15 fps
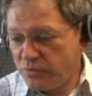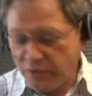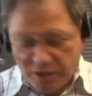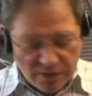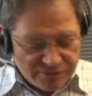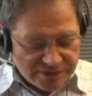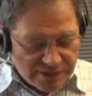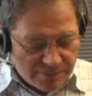We
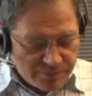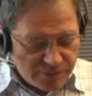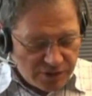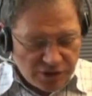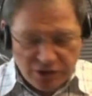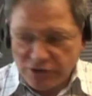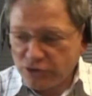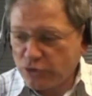have some
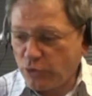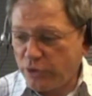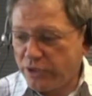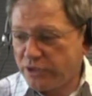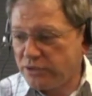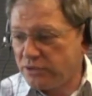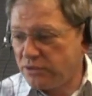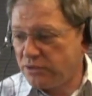
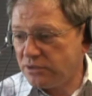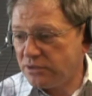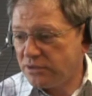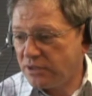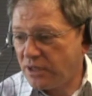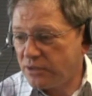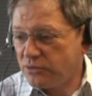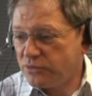historical
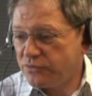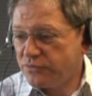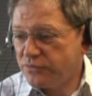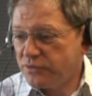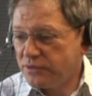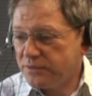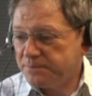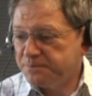kind of
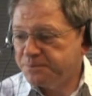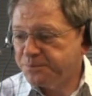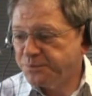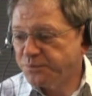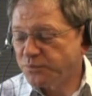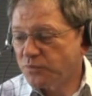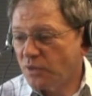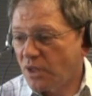
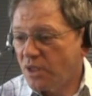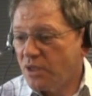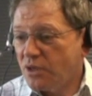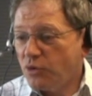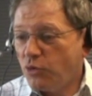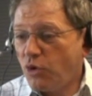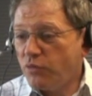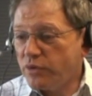
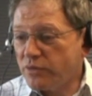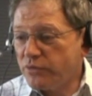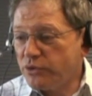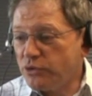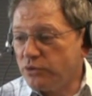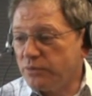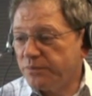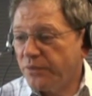
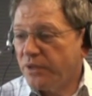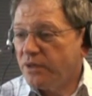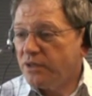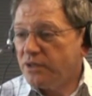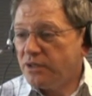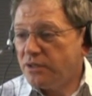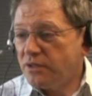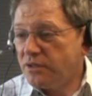overview.
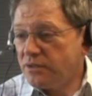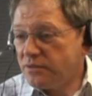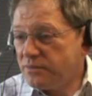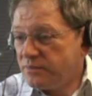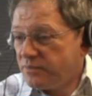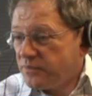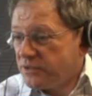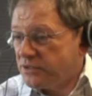
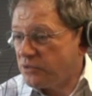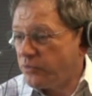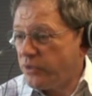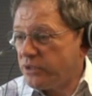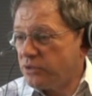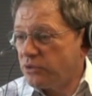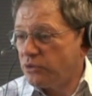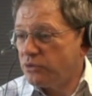The
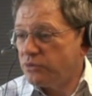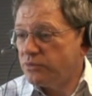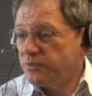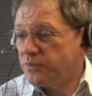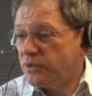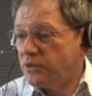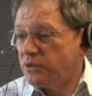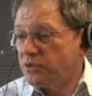window
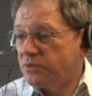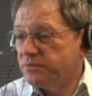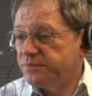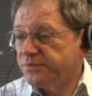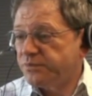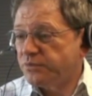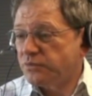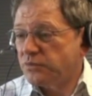
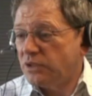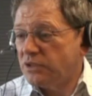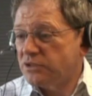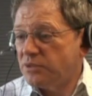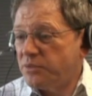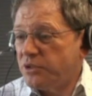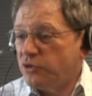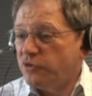in
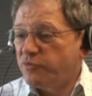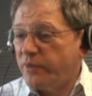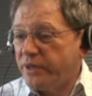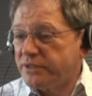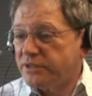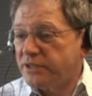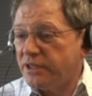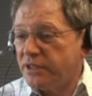the middle of
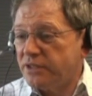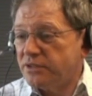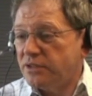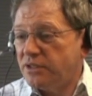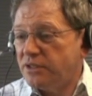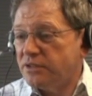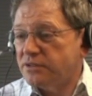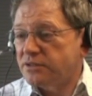my
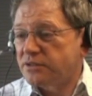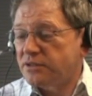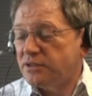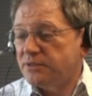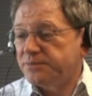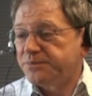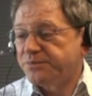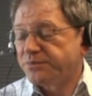screen is
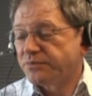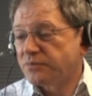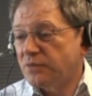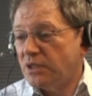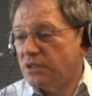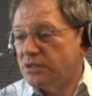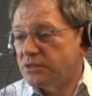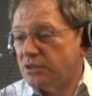a
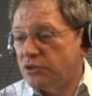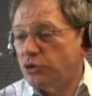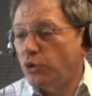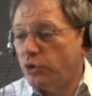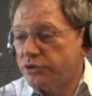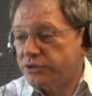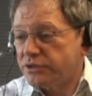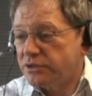
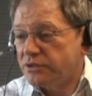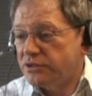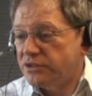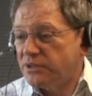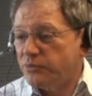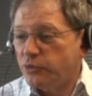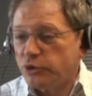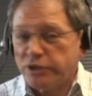DOS
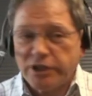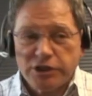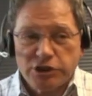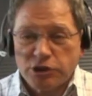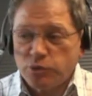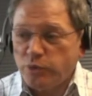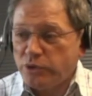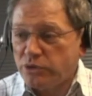
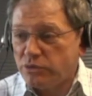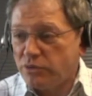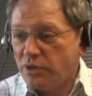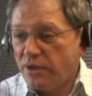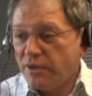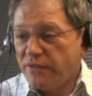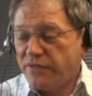simulation window.